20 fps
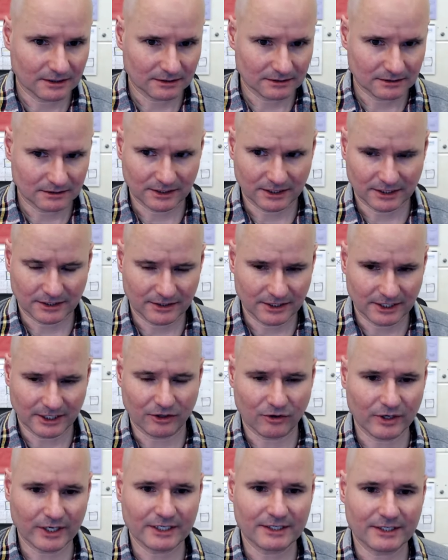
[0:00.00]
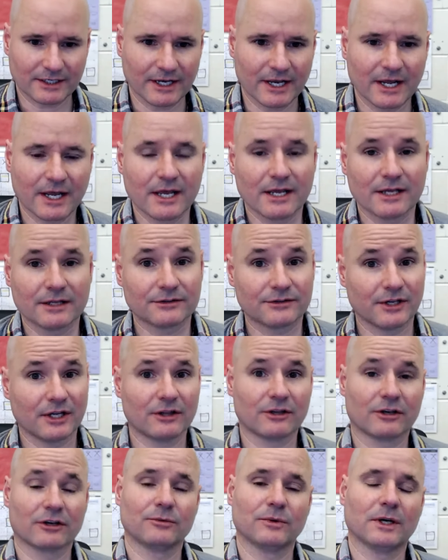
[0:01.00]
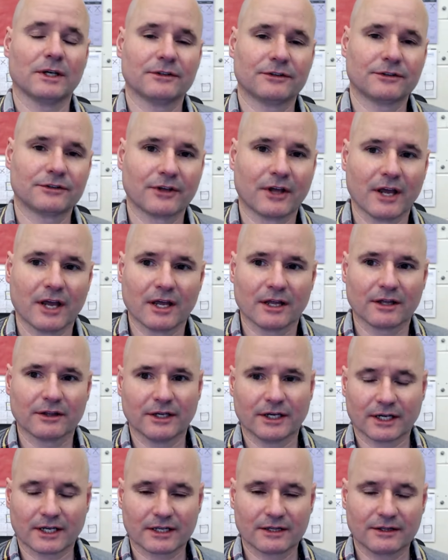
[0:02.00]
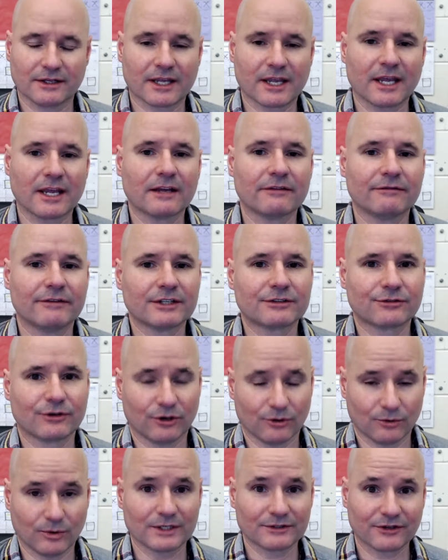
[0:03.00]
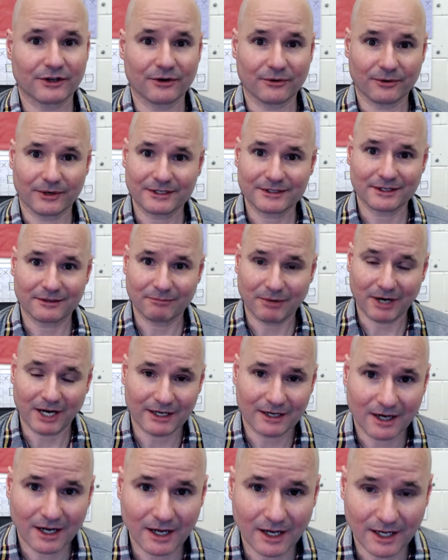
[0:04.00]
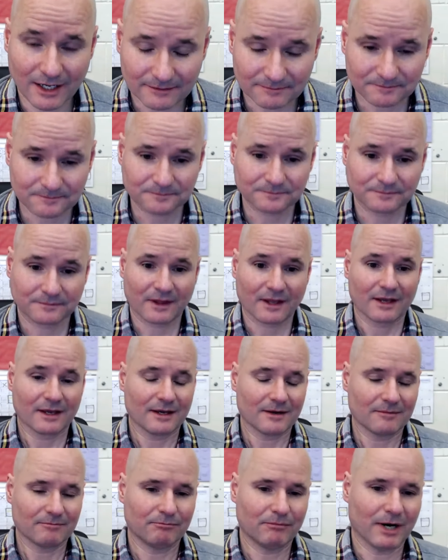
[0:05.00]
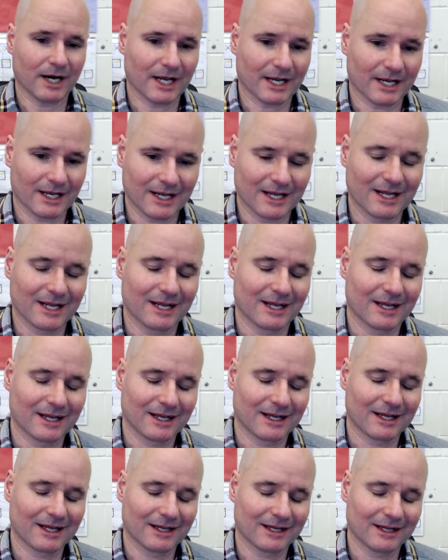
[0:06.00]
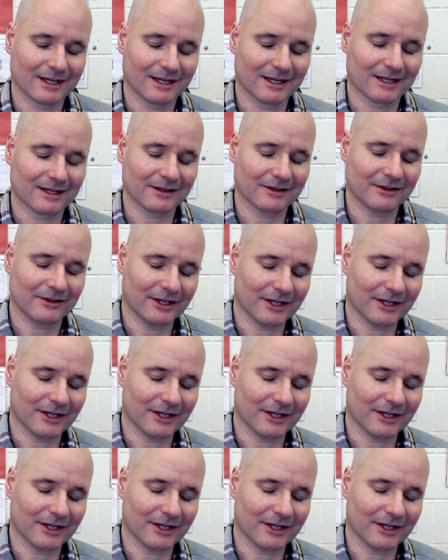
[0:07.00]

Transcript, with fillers: the anointed, see, there was the king of Israel was anointed by God, but the